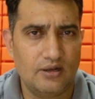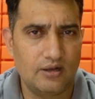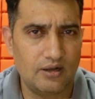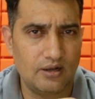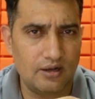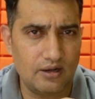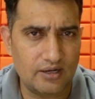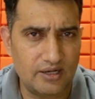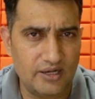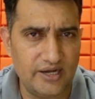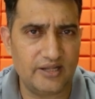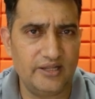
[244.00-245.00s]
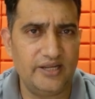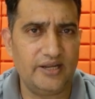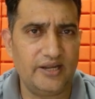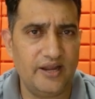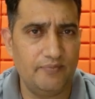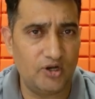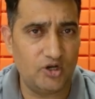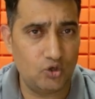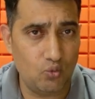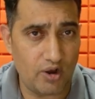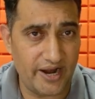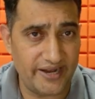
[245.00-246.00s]
you, whereas the personal
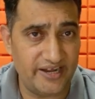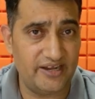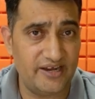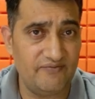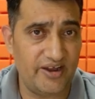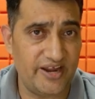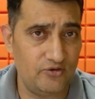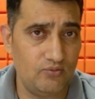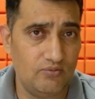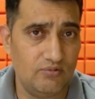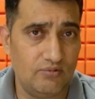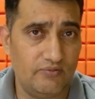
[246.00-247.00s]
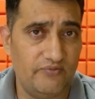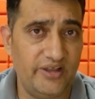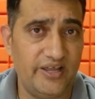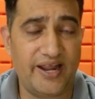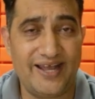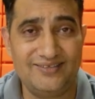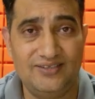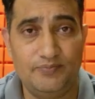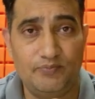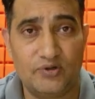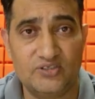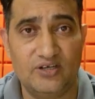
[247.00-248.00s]
information, it is
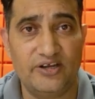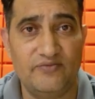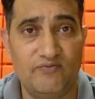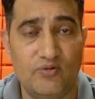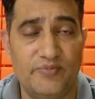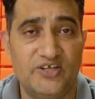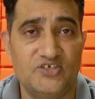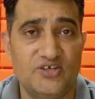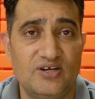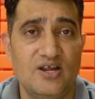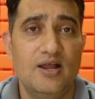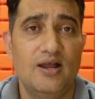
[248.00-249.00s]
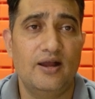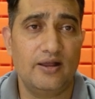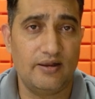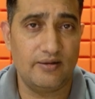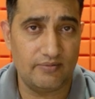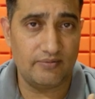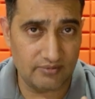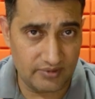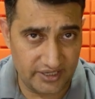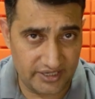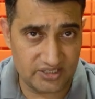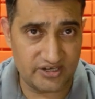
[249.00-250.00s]
related to you, but it is not
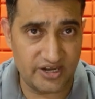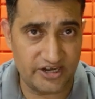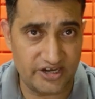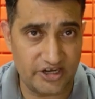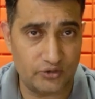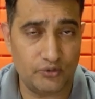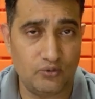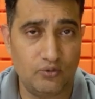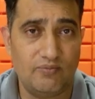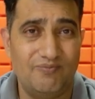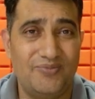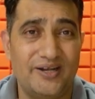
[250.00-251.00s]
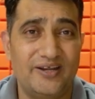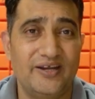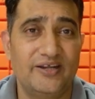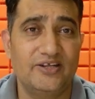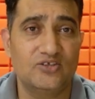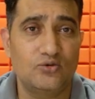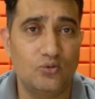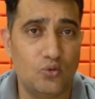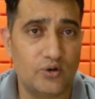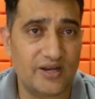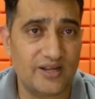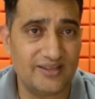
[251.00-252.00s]
that sensitive. There might be other people
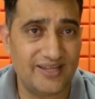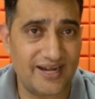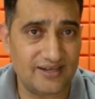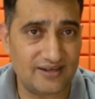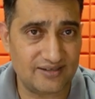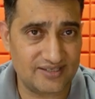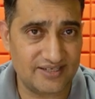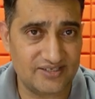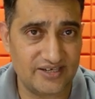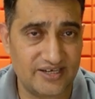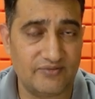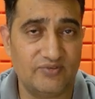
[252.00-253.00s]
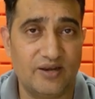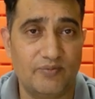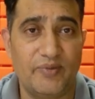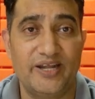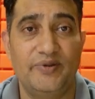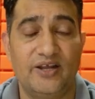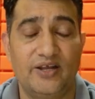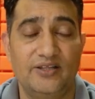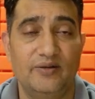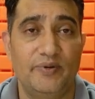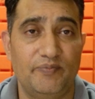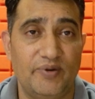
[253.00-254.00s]
as well having the same
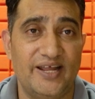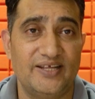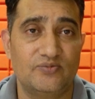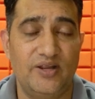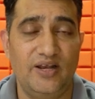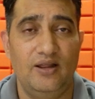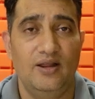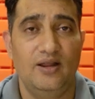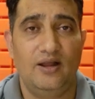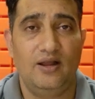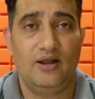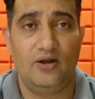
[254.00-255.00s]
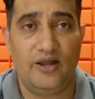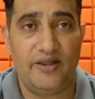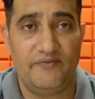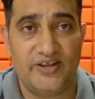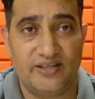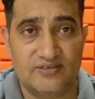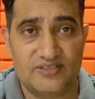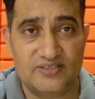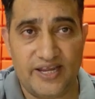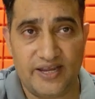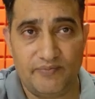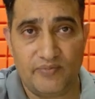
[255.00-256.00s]
data attributes. So
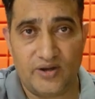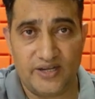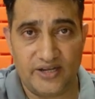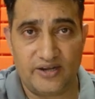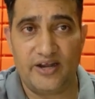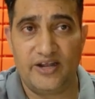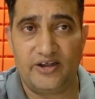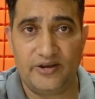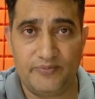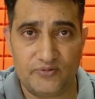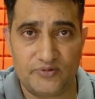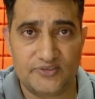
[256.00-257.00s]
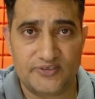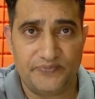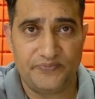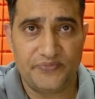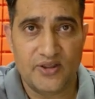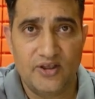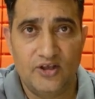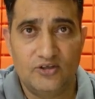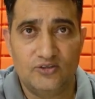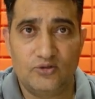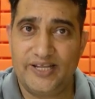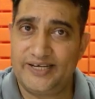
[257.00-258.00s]
that's about the twister of the day.
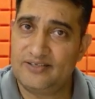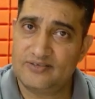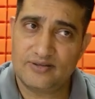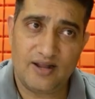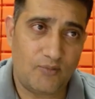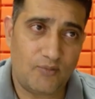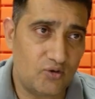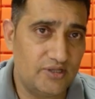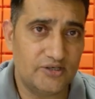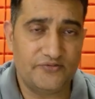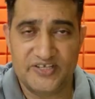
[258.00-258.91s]
We will meet tomorrow.